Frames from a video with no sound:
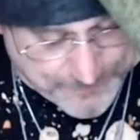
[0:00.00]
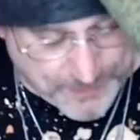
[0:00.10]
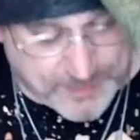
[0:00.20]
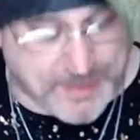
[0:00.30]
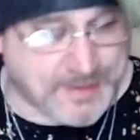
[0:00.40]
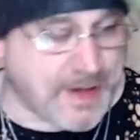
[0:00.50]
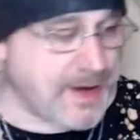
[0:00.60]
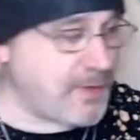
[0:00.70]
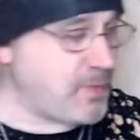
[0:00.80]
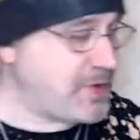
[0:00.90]
Again,
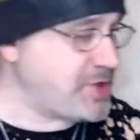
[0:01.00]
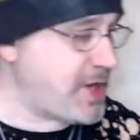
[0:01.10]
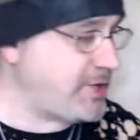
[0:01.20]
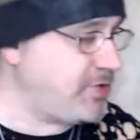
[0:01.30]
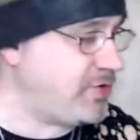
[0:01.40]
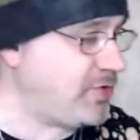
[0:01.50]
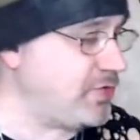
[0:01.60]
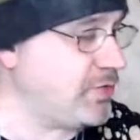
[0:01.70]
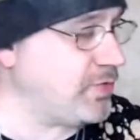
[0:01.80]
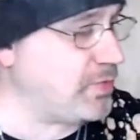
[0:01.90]
I wish I knew
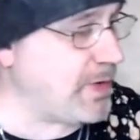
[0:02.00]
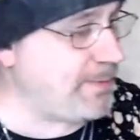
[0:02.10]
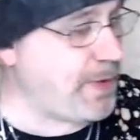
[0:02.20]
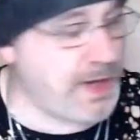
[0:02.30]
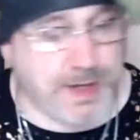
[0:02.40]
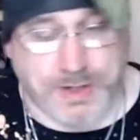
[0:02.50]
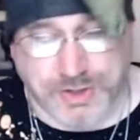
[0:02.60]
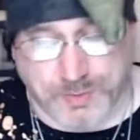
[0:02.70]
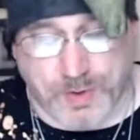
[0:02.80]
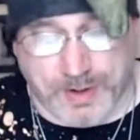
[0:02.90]
what
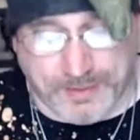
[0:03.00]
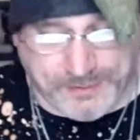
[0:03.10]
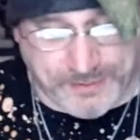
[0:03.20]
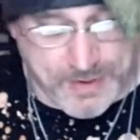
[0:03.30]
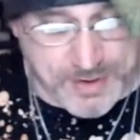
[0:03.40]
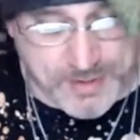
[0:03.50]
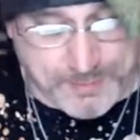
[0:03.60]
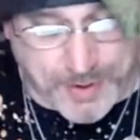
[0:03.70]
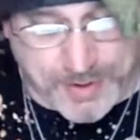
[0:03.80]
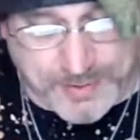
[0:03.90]
page it was,
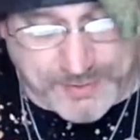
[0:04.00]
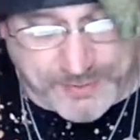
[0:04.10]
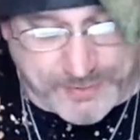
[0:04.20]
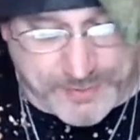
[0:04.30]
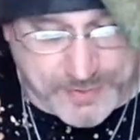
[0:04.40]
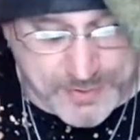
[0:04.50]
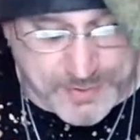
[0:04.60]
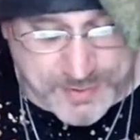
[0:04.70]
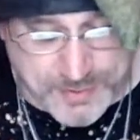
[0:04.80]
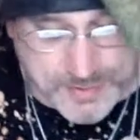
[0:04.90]
but it's
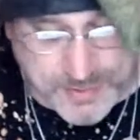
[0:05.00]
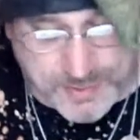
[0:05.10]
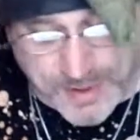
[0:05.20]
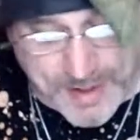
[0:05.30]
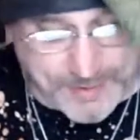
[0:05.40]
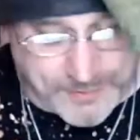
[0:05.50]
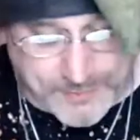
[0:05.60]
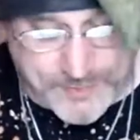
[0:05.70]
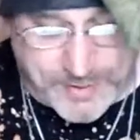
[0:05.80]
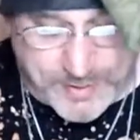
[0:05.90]
class
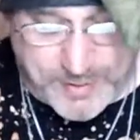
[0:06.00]
V.